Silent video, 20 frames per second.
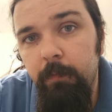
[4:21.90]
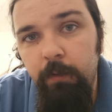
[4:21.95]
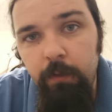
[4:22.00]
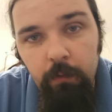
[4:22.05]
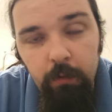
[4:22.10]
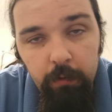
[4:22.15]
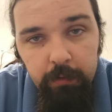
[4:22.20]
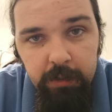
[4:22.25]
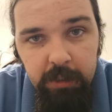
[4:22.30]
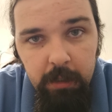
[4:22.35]

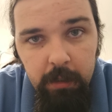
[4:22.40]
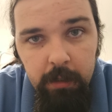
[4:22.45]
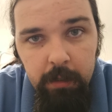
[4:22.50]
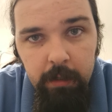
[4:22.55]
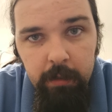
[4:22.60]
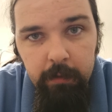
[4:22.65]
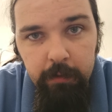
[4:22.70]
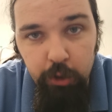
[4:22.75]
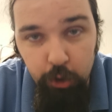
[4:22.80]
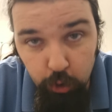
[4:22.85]
Not to
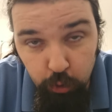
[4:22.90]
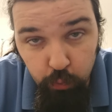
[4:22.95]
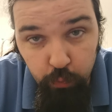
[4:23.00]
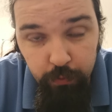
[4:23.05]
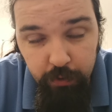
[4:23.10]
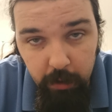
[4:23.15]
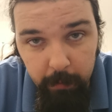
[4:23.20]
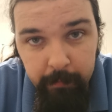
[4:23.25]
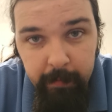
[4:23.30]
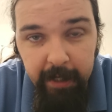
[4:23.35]

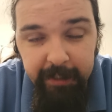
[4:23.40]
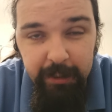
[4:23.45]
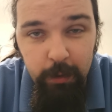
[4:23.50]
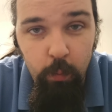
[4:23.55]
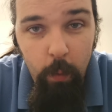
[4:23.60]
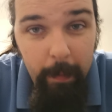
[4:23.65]
use them as a